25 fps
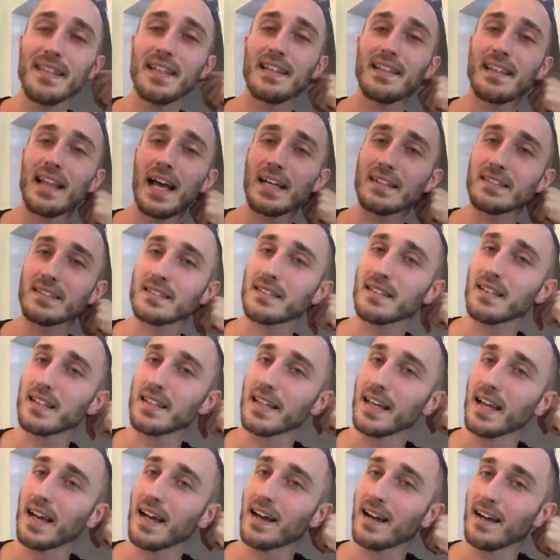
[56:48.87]
that's
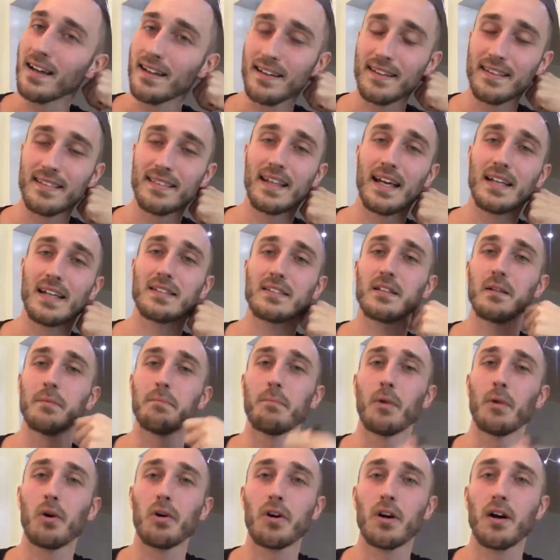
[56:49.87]
the
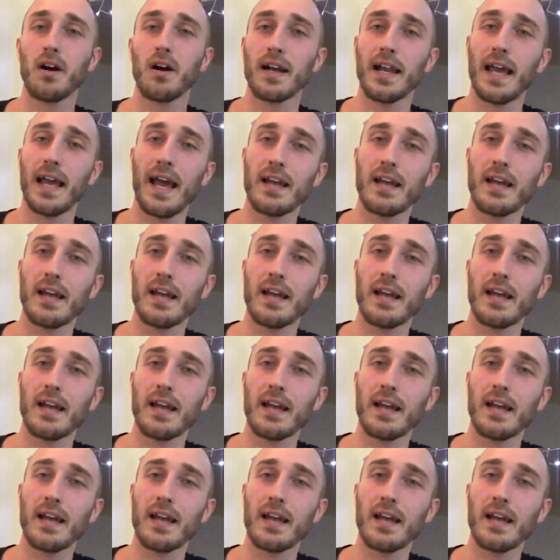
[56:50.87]
moron